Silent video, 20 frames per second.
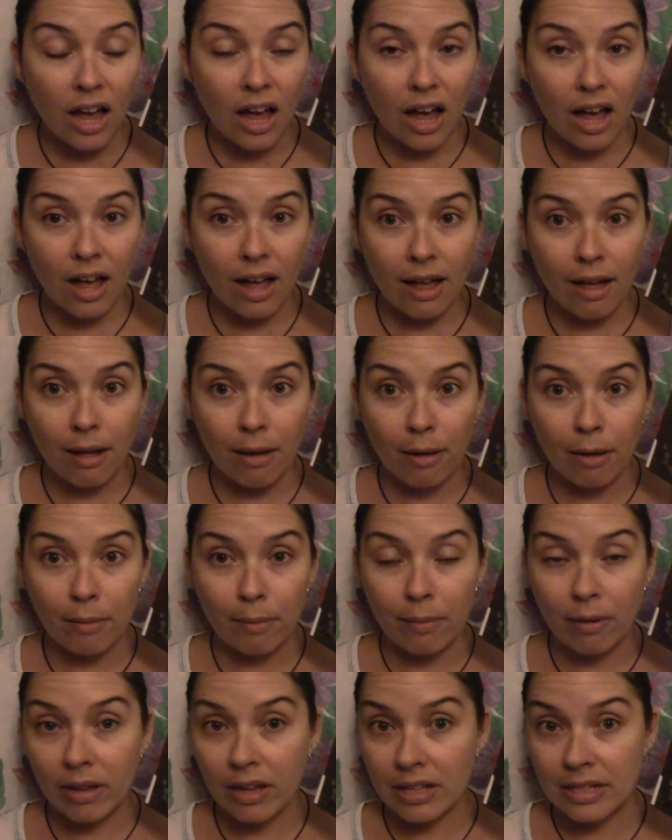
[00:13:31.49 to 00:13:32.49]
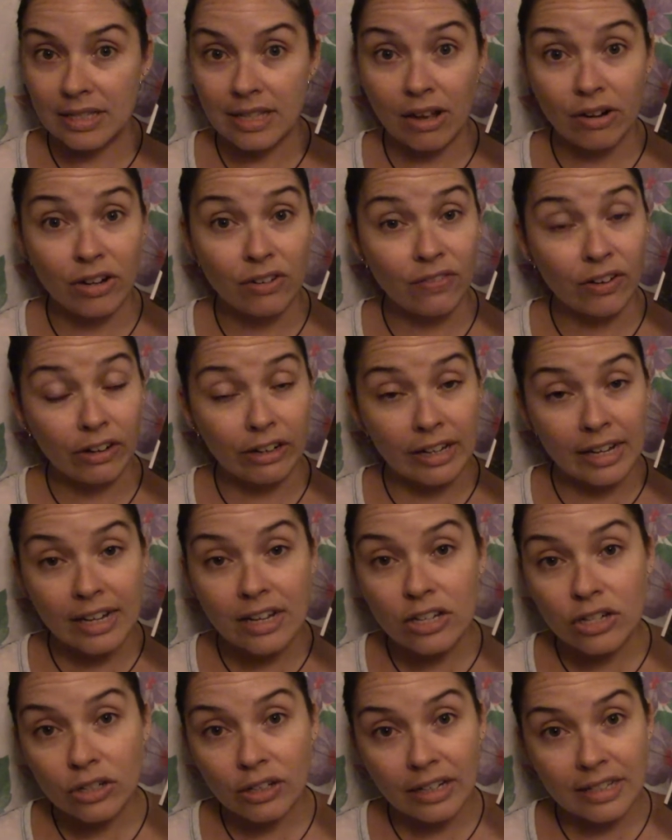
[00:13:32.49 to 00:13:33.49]
Um, it sounded very
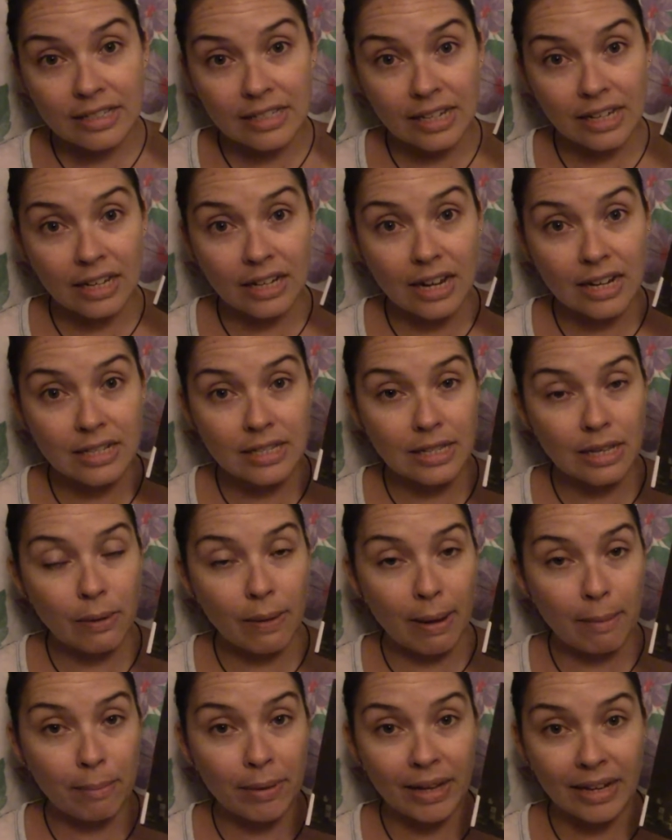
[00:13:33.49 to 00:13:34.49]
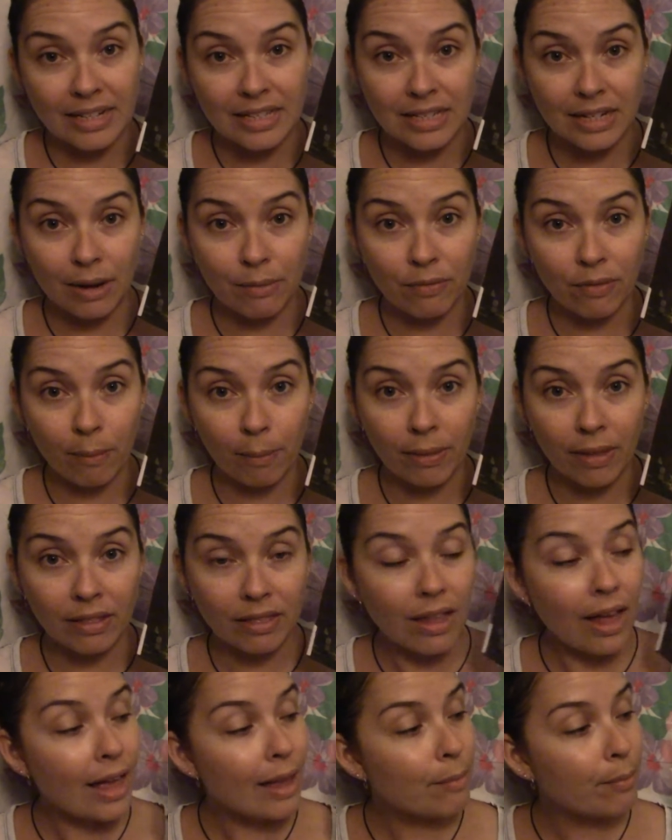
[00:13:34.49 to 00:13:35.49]
interesting, and so I picked it up from the
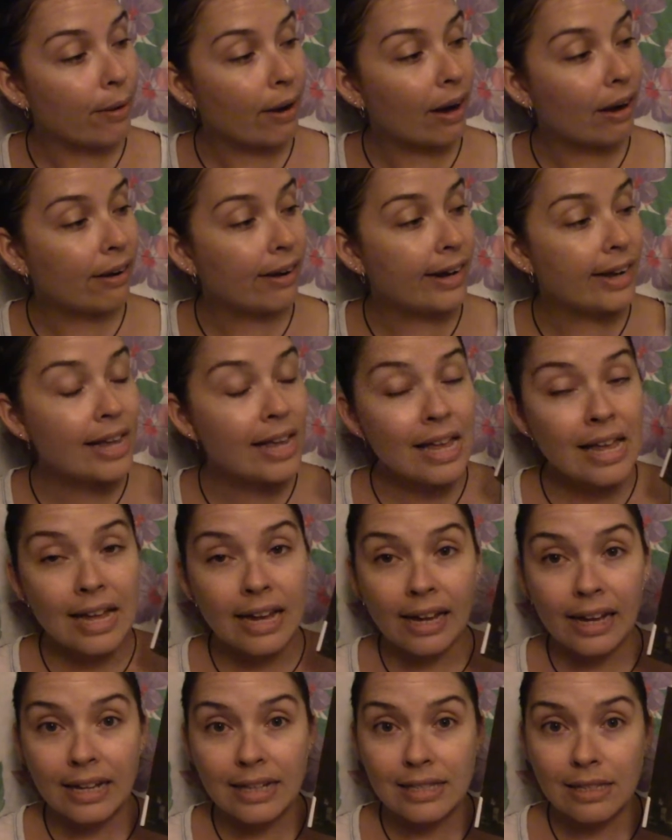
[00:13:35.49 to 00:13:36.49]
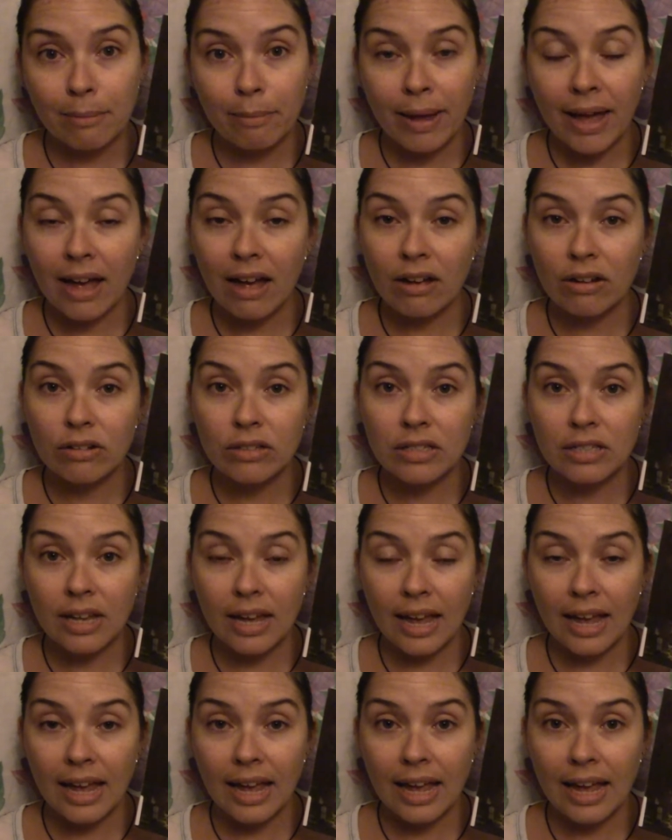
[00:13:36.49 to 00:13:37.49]
library. It's about
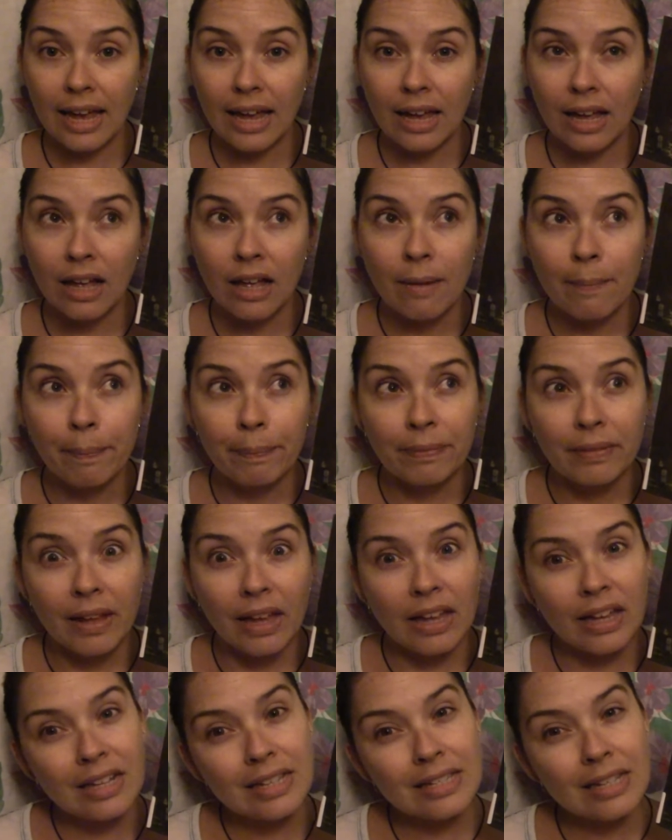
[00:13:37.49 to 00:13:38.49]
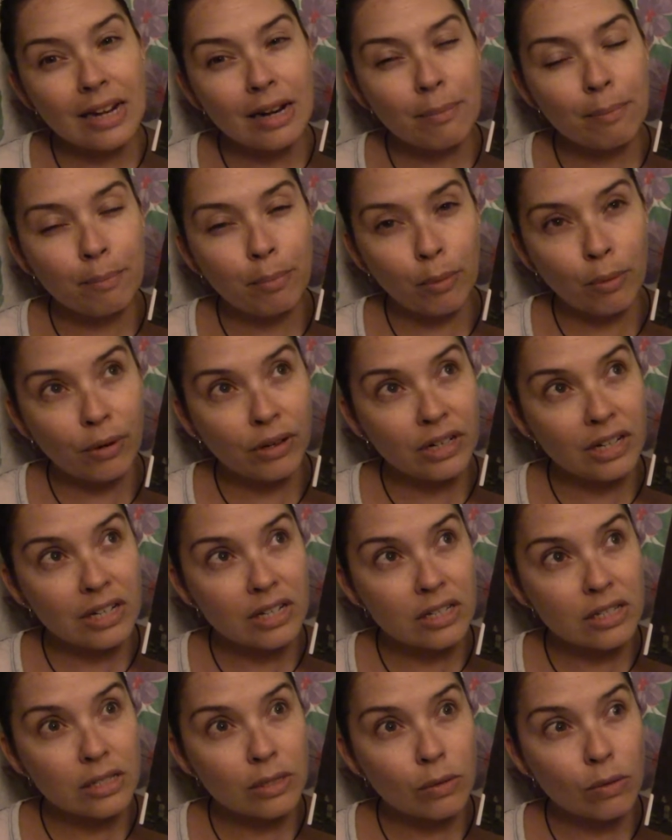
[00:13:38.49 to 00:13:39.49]
a it's not a boarding
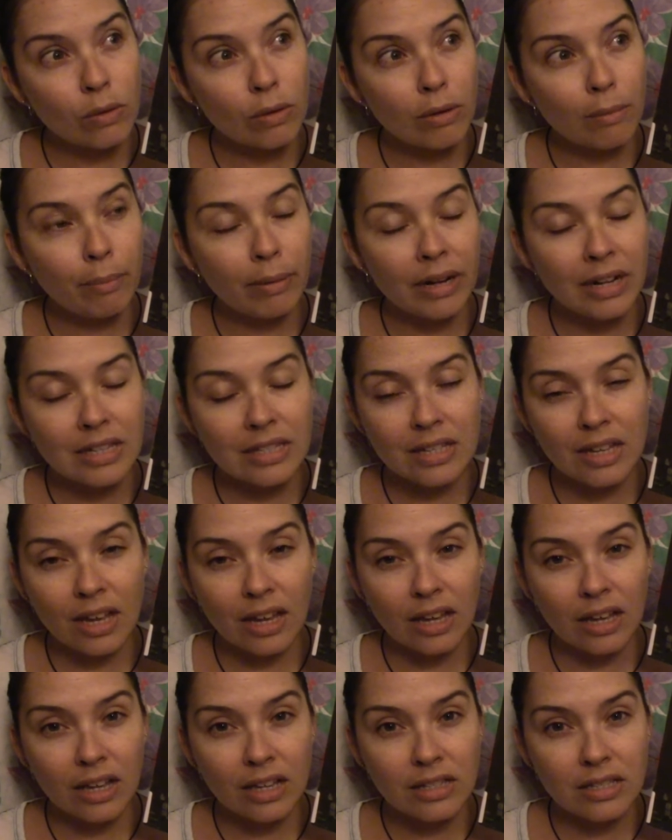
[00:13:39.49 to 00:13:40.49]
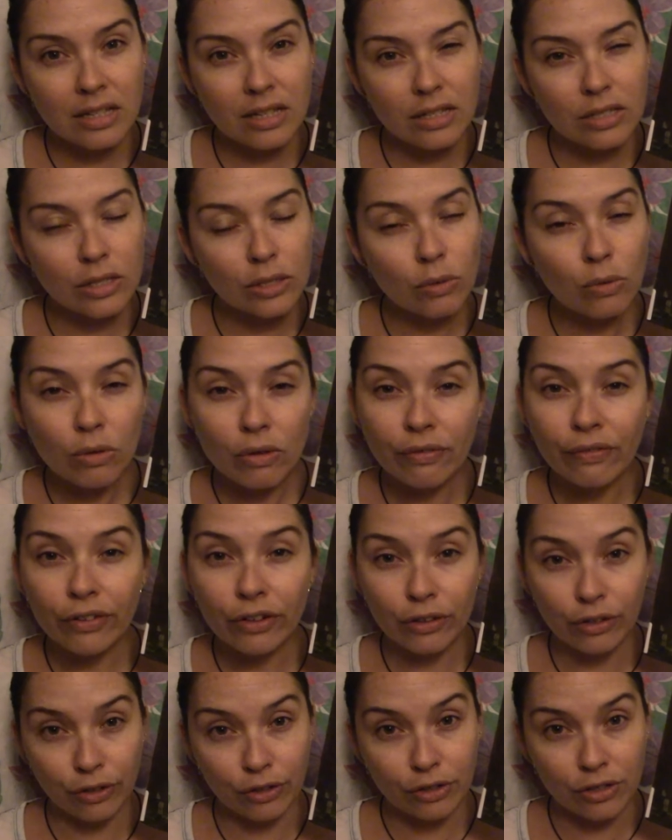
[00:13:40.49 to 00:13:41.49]
school, but it's a it's a school for
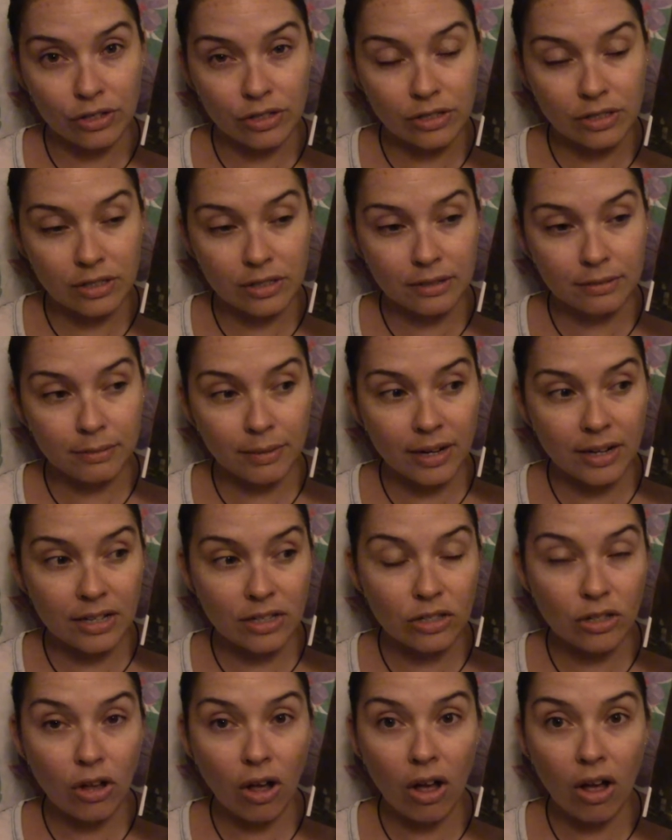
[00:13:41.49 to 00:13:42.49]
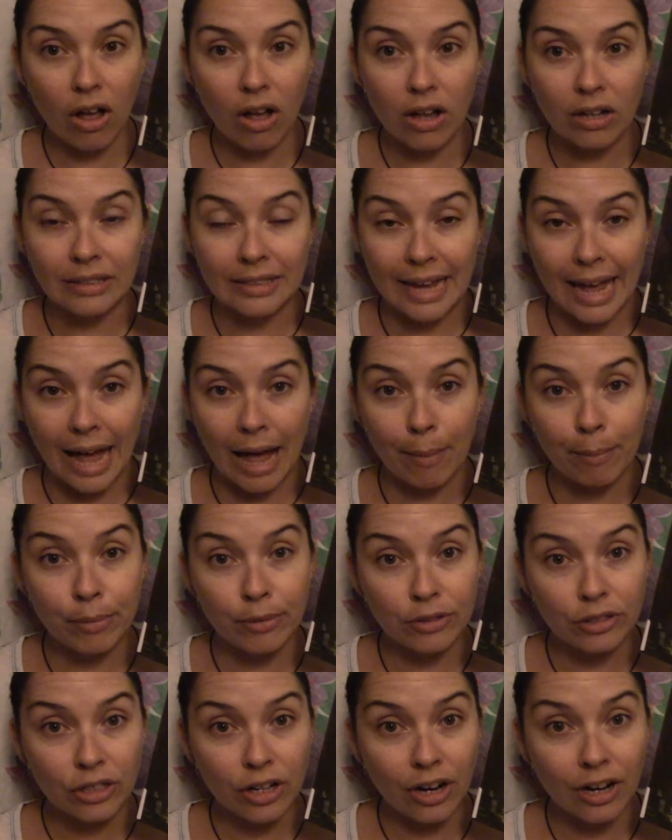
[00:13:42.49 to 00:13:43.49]
girls, and it's called
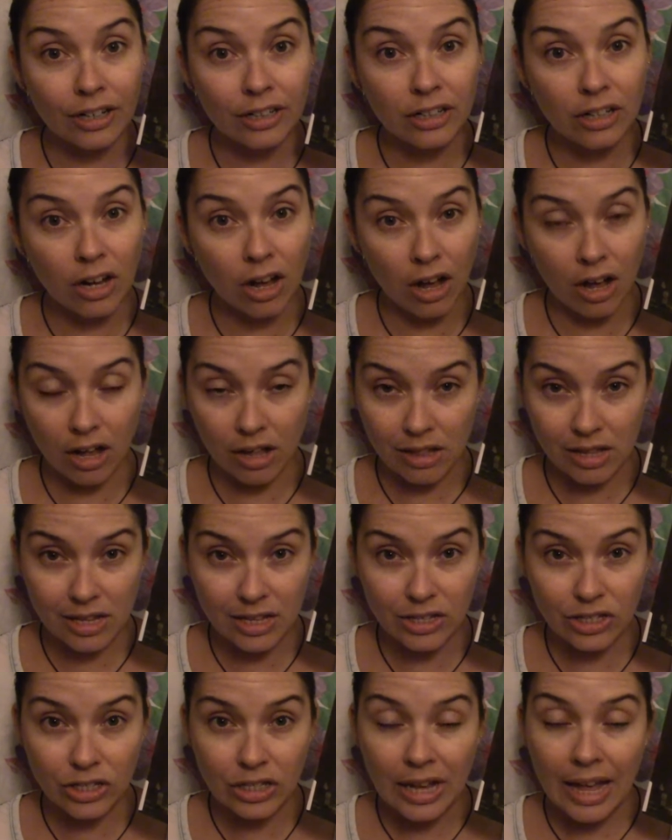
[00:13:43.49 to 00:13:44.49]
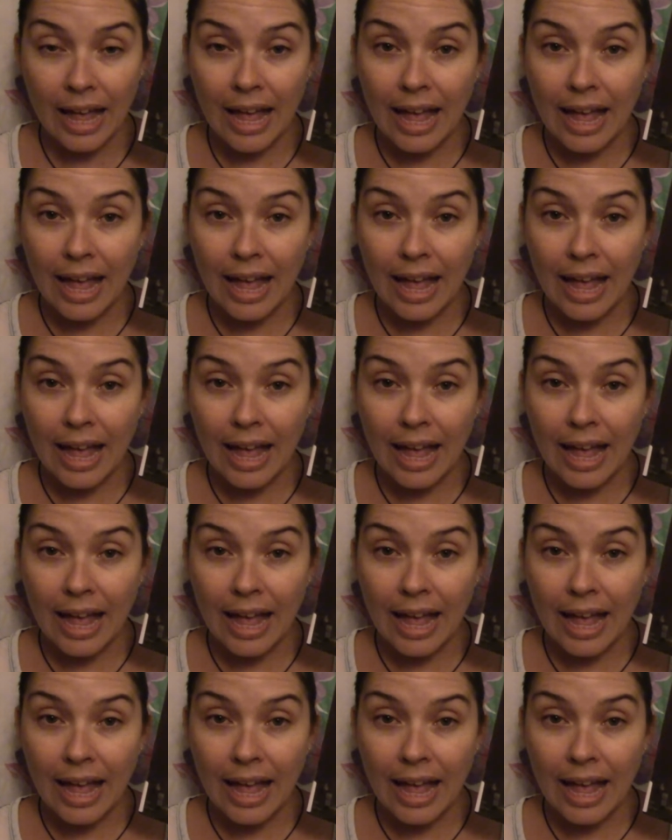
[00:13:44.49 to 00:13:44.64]
Appleyard College.